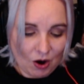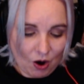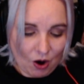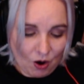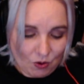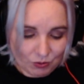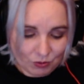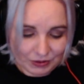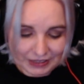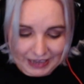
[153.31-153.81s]

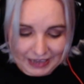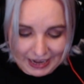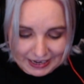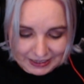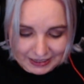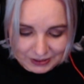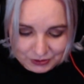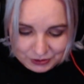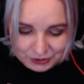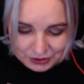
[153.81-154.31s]
Holy
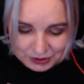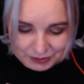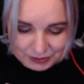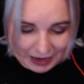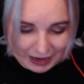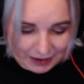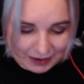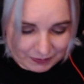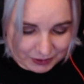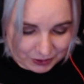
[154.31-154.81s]
heck, those are some
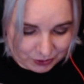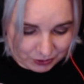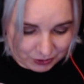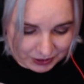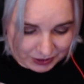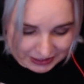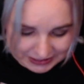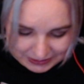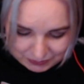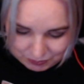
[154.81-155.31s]
heavy
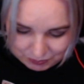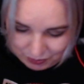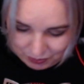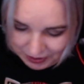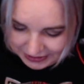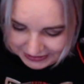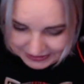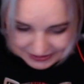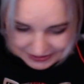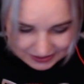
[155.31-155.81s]
cookies.
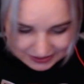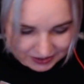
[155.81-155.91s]
What is...